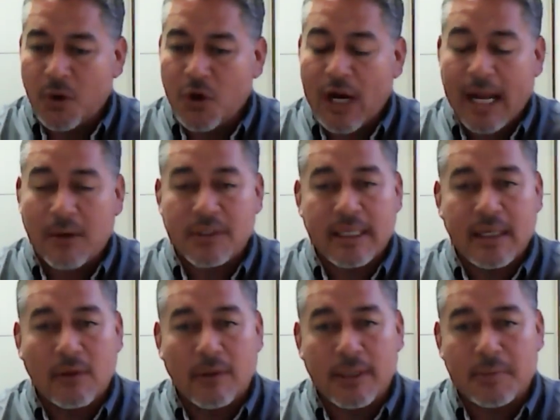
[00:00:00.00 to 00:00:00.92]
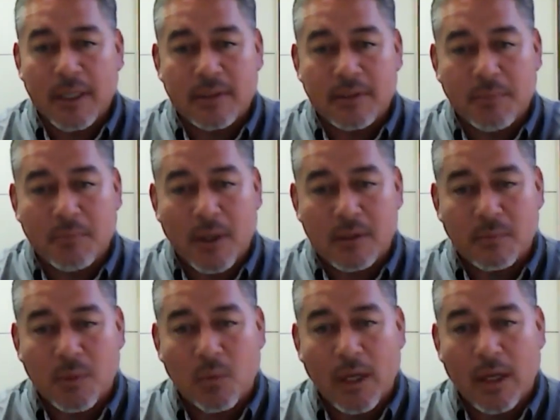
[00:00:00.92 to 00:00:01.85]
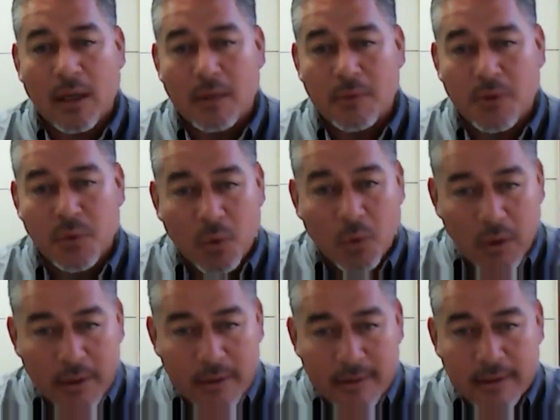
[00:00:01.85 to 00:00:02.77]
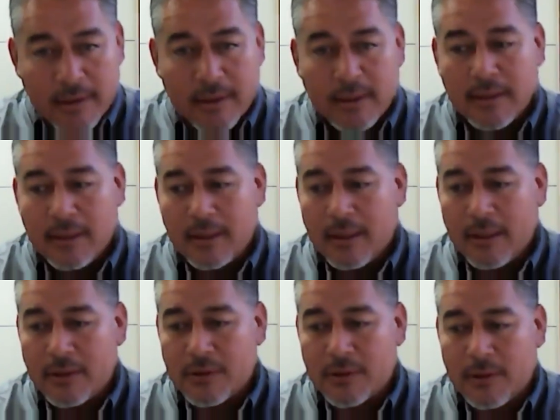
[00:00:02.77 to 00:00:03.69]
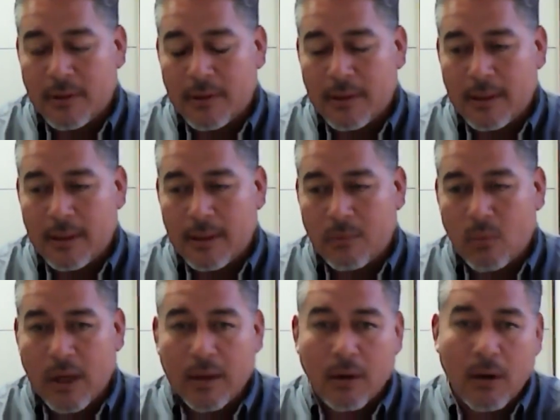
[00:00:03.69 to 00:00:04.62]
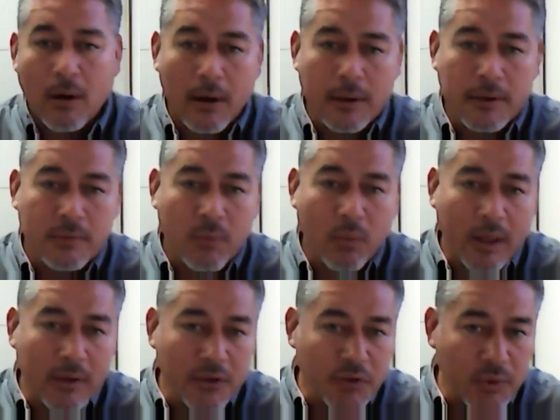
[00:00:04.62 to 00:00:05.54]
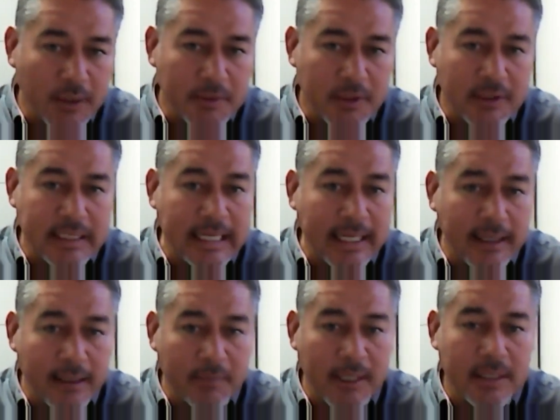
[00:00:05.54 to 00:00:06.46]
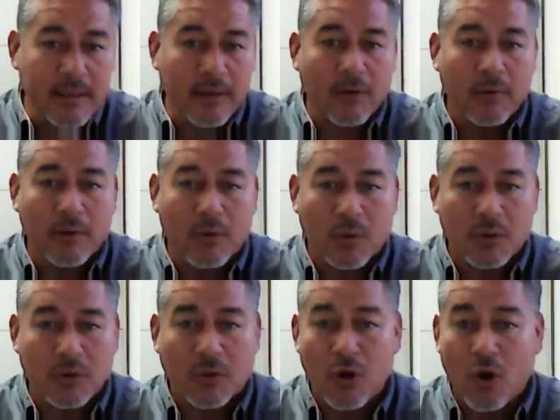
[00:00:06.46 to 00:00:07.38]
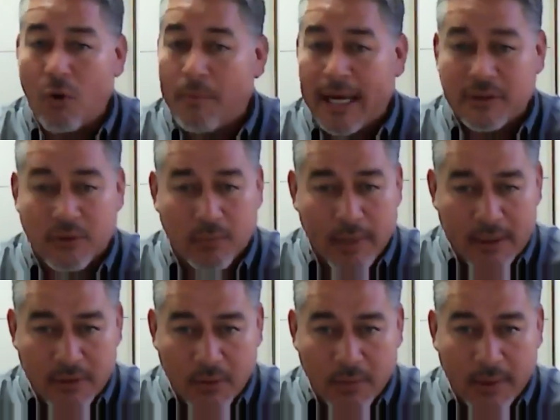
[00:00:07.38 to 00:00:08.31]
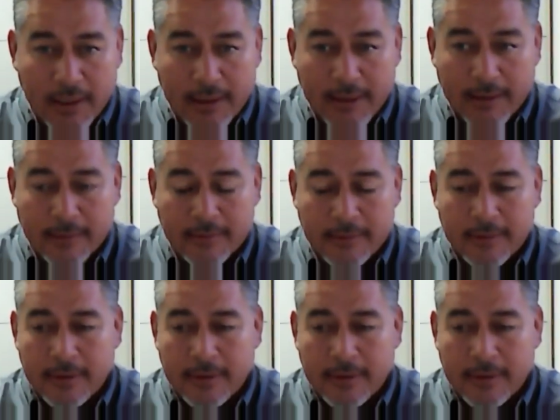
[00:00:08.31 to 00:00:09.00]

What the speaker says: house sealed as best as possible when it comes to doors. Install weather guards, weather strips as needed basically on the door so no mice or rats go in there.